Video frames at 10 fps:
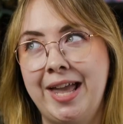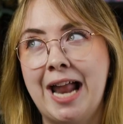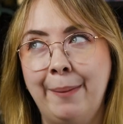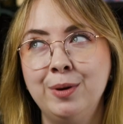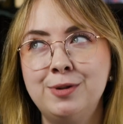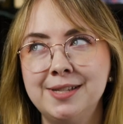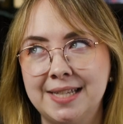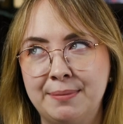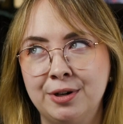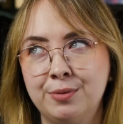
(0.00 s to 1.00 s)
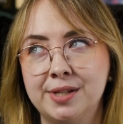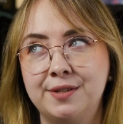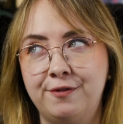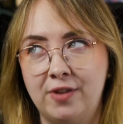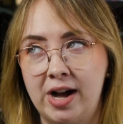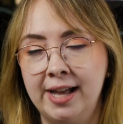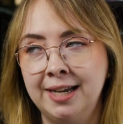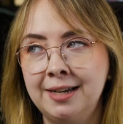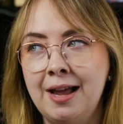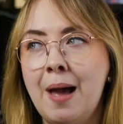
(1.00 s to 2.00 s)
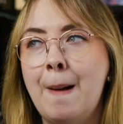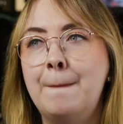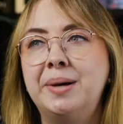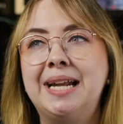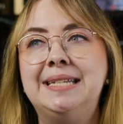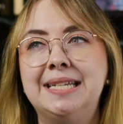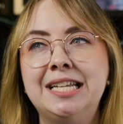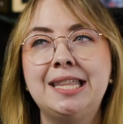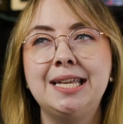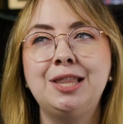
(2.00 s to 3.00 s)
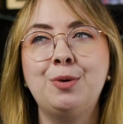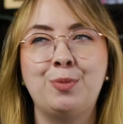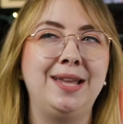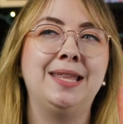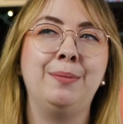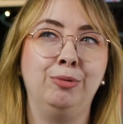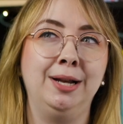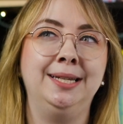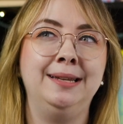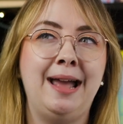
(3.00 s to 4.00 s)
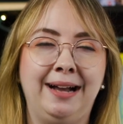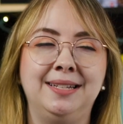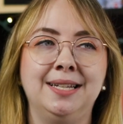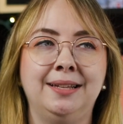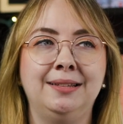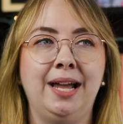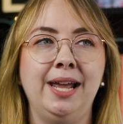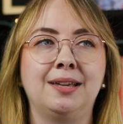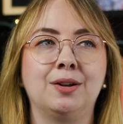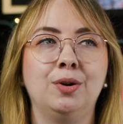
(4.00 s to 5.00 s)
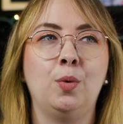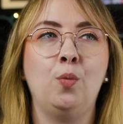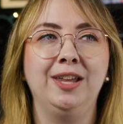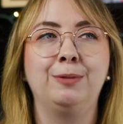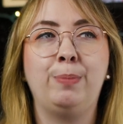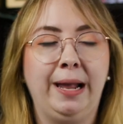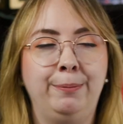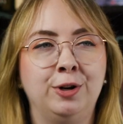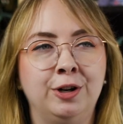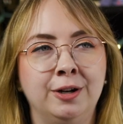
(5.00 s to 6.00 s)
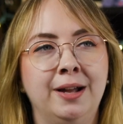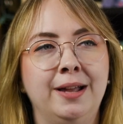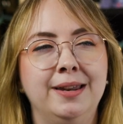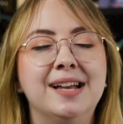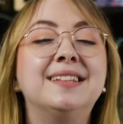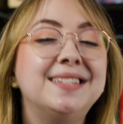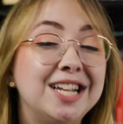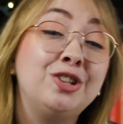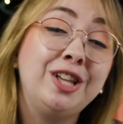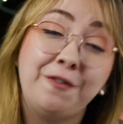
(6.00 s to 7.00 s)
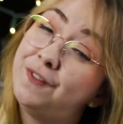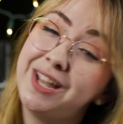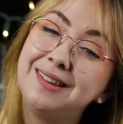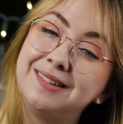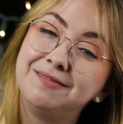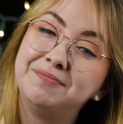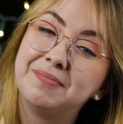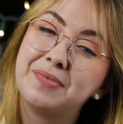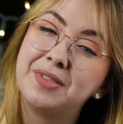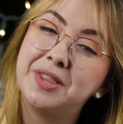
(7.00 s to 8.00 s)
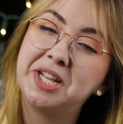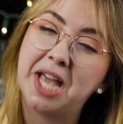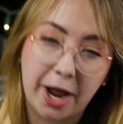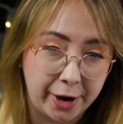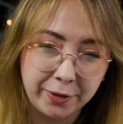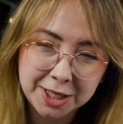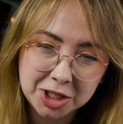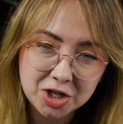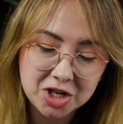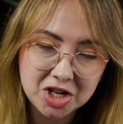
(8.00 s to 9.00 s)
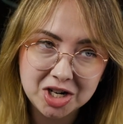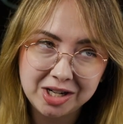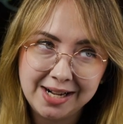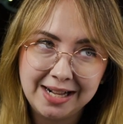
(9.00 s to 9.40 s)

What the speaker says: It Happened One Summer was fun, but I didn't think the way that Brendan acted like with Piper necessarily fit the character,